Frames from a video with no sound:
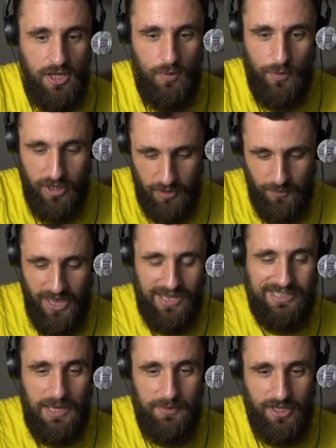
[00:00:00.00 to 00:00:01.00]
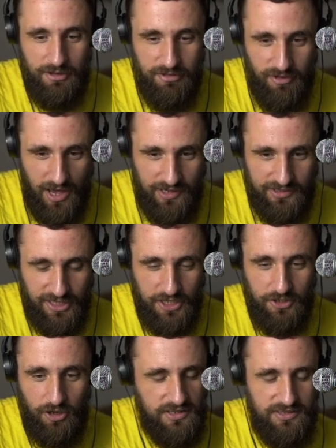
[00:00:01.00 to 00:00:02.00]
We got a pandemic of Havana
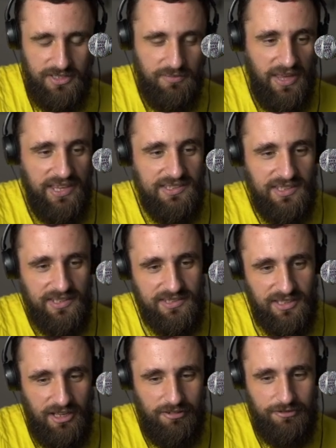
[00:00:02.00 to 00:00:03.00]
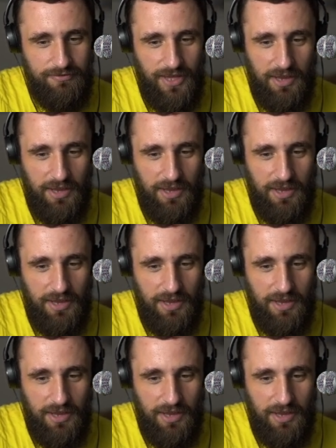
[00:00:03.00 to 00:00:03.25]
syndrome. It's amazing stuff.